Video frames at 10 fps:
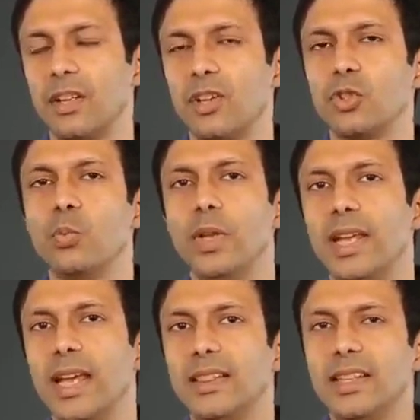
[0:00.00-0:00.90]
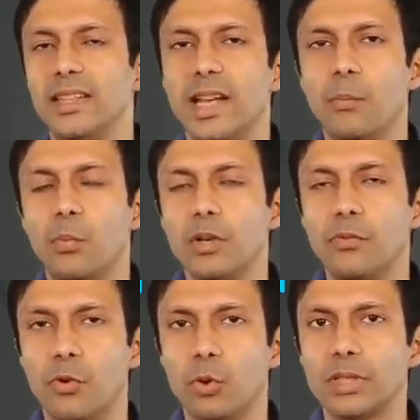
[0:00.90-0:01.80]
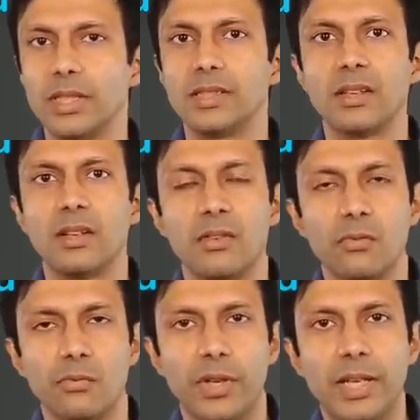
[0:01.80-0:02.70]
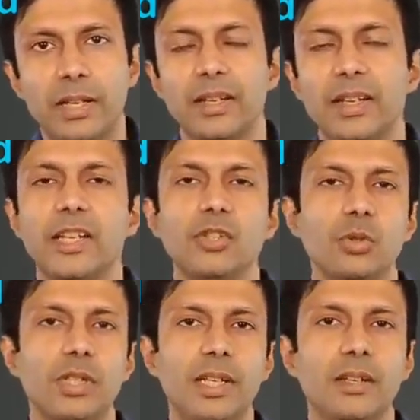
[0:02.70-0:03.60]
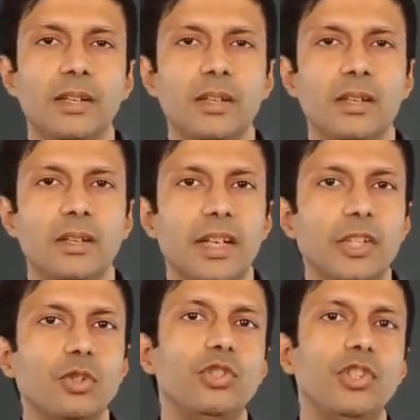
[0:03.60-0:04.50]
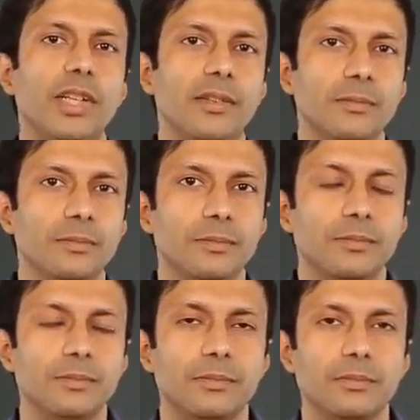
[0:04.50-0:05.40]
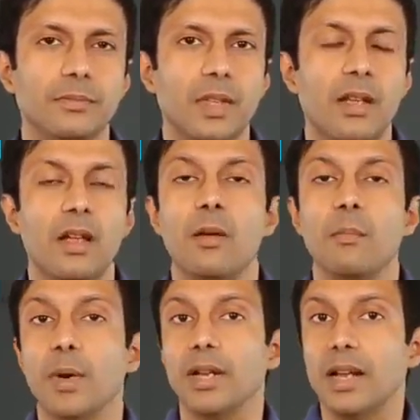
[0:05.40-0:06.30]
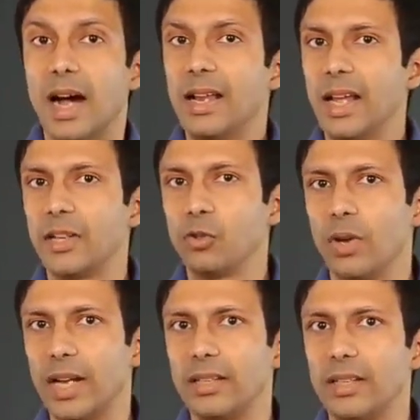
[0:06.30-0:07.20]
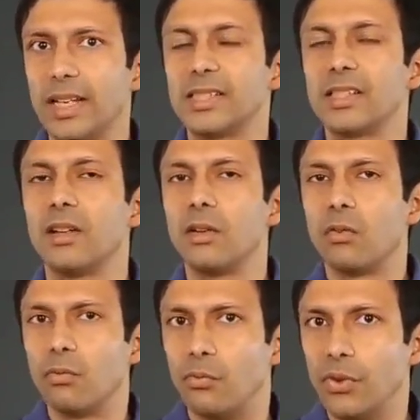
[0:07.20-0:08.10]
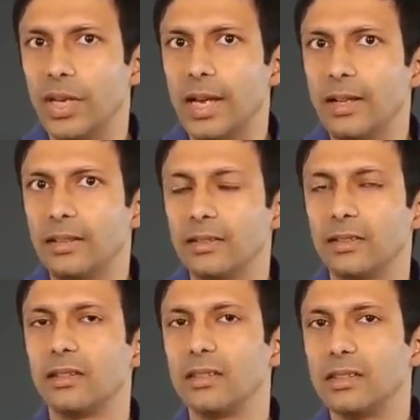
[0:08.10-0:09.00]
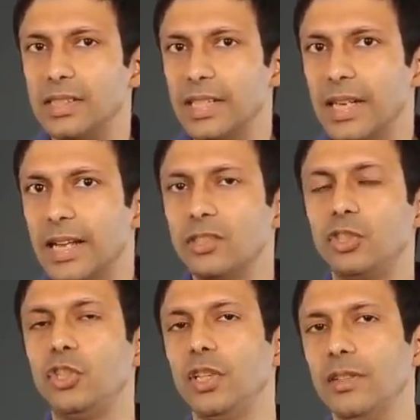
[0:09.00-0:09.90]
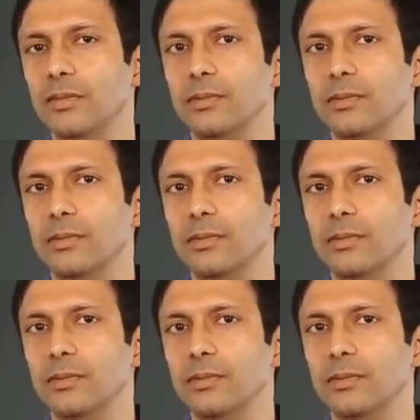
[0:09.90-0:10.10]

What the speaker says: So we get that the upward force is V into D into G. But I like to write it as VL dLg